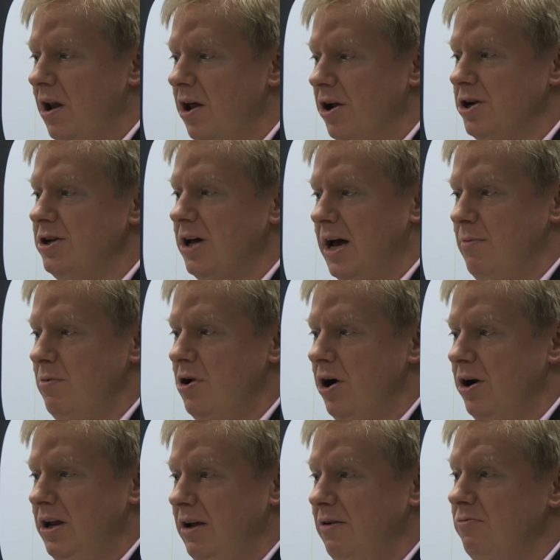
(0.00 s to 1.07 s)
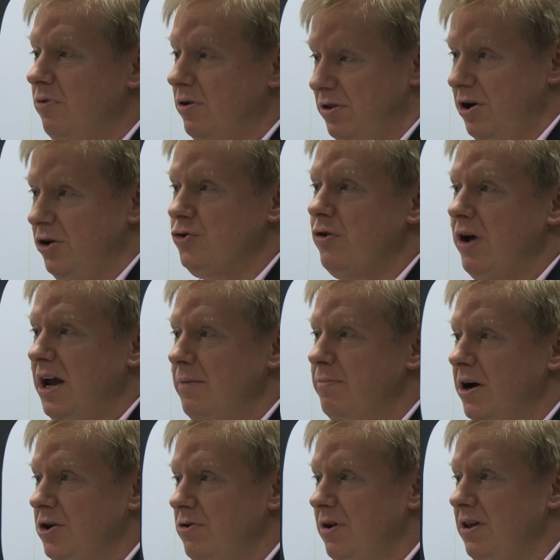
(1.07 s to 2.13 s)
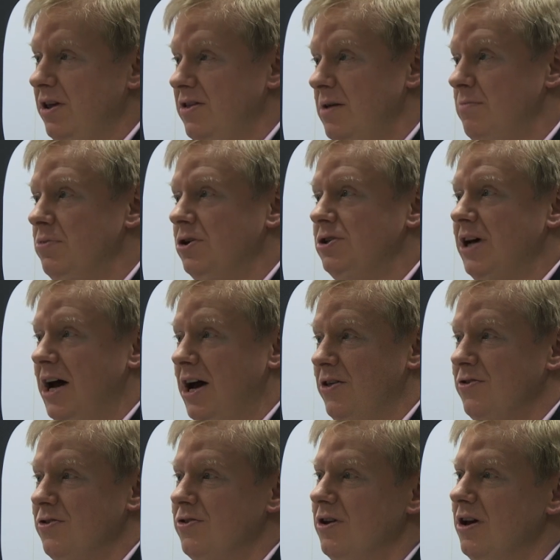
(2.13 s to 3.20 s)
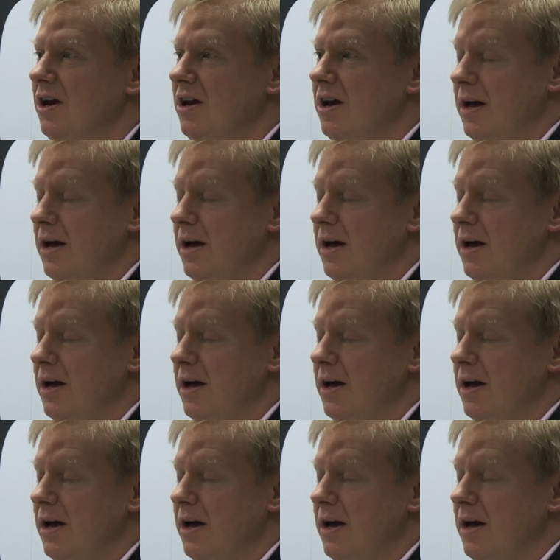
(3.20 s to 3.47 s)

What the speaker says: a lot of time learning what their trade by doing these simple tasks.